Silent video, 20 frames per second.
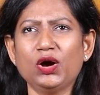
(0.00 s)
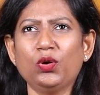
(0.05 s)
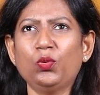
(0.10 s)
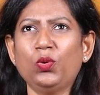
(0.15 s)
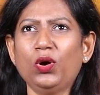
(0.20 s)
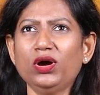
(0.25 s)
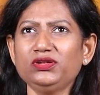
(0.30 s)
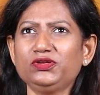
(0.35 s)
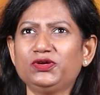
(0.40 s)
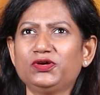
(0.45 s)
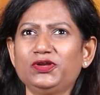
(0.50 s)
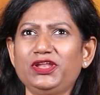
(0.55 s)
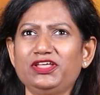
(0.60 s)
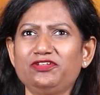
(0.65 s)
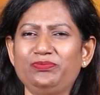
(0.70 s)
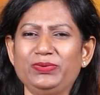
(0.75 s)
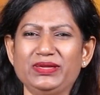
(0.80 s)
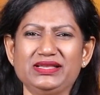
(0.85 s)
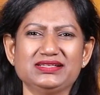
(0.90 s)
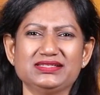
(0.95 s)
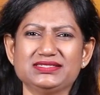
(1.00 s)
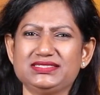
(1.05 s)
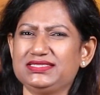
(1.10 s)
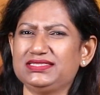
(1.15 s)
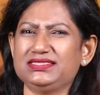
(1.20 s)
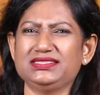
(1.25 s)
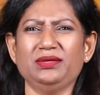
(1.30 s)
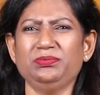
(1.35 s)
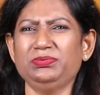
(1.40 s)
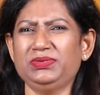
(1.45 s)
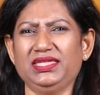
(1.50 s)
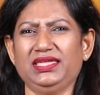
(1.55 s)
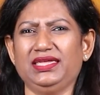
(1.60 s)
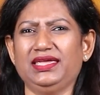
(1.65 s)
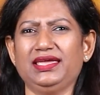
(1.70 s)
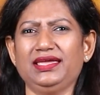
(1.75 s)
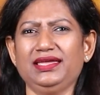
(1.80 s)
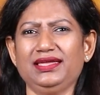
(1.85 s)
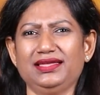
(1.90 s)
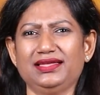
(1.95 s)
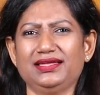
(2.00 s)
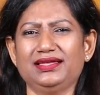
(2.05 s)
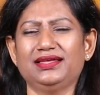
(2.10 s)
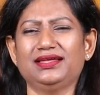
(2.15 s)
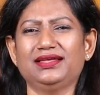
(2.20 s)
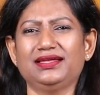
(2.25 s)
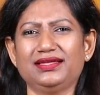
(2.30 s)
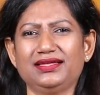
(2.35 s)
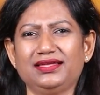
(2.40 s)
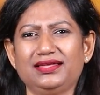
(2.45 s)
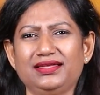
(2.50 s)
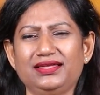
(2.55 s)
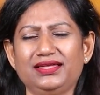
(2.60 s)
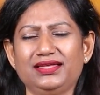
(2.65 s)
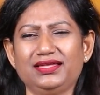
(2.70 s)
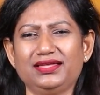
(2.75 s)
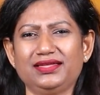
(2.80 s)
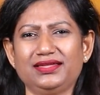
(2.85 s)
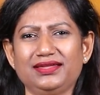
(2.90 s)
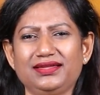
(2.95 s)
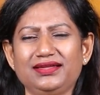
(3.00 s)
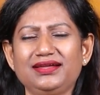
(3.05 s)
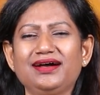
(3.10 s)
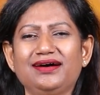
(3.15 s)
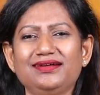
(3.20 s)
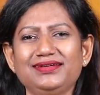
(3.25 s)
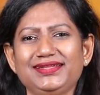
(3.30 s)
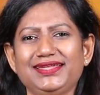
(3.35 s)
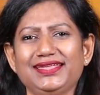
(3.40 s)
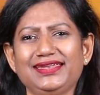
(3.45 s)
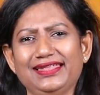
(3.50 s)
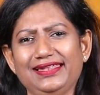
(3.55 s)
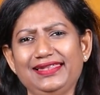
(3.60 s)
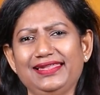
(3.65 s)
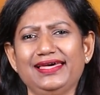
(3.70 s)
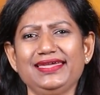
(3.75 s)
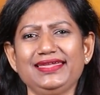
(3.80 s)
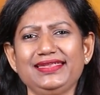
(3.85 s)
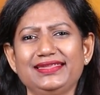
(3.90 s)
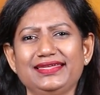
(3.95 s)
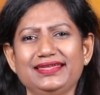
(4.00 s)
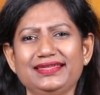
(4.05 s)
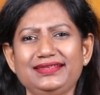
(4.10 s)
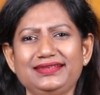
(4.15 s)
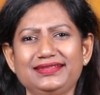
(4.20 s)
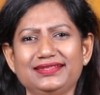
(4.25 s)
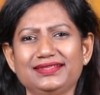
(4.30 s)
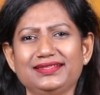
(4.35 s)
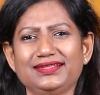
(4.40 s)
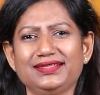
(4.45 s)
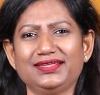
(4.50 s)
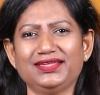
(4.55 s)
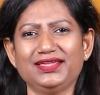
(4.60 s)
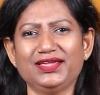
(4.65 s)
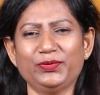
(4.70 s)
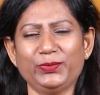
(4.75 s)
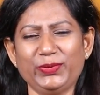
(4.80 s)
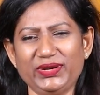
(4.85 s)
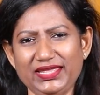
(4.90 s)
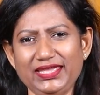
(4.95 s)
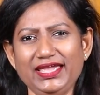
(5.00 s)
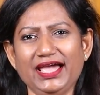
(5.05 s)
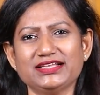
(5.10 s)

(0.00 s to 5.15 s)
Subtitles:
What could have been something, God can align it when he